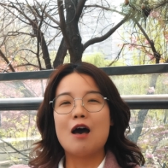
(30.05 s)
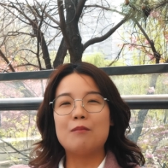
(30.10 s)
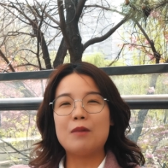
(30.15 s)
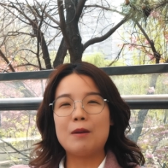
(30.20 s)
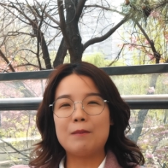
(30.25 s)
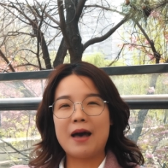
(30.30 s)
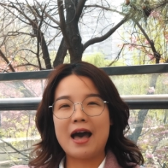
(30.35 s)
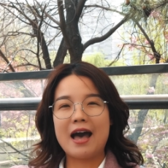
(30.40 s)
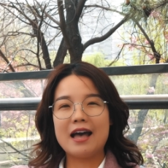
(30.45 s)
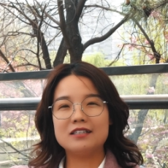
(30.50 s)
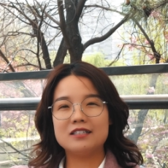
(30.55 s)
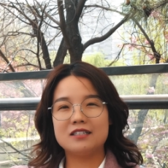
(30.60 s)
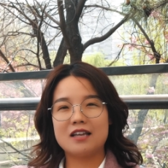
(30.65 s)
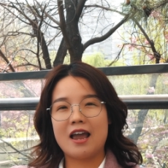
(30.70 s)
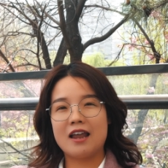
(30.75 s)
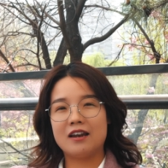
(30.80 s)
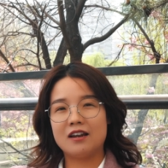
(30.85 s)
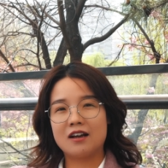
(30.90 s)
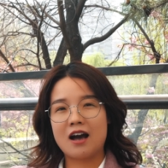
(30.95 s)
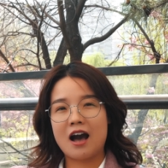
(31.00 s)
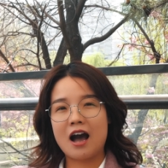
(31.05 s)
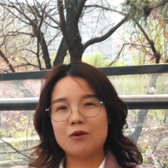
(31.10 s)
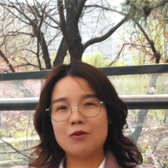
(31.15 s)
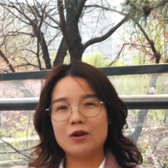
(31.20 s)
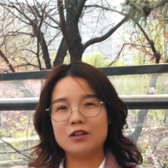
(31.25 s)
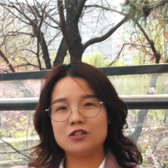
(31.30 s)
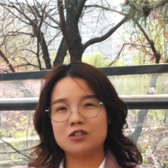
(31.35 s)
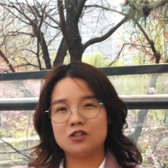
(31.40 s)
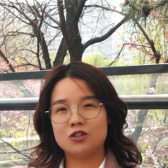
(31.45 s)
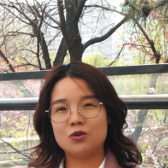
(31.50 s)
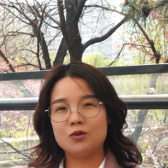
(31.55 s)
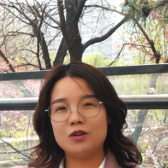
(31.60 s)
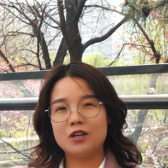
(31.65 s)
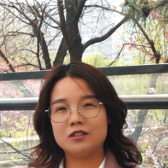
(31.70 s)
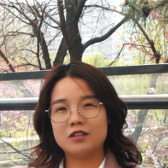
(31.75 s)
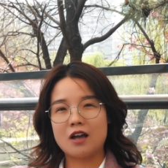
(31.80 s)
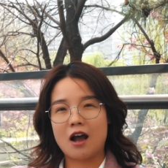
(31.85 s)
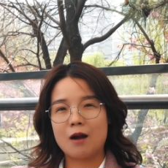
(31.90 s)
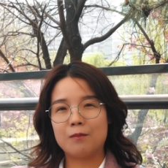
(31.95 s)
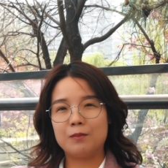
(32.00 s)
My past and current
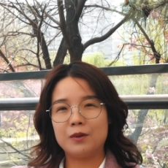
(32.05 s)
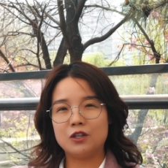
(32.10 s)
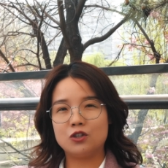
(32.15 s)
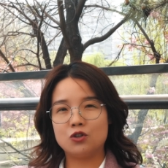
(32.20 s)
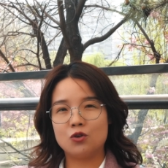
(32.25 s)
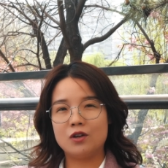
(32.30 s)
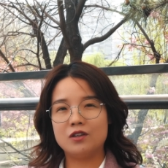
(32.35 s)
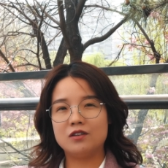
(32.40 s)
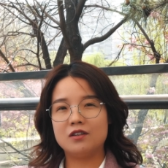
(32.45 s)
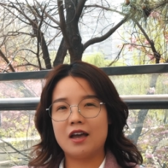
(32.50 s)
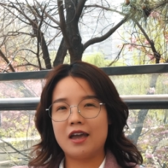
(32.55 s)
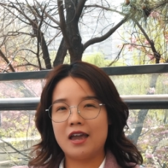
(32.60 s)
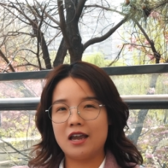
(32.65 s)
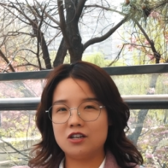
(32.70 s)
students are between the